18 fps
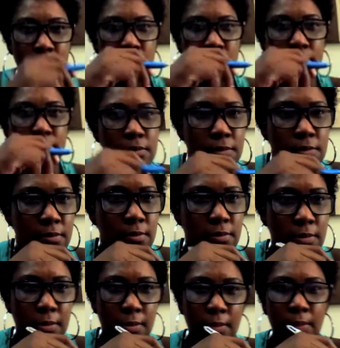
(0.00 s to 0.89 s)
your
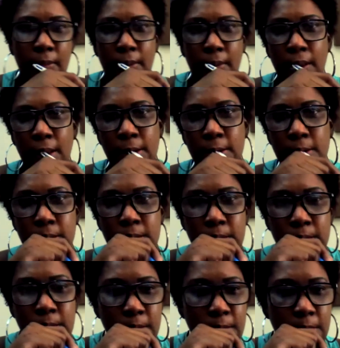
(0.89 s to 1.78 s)
day-to-day work, there's still a
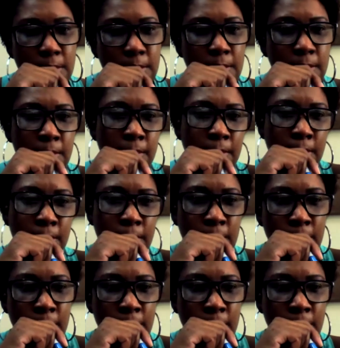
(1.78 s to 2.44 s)
clear focus in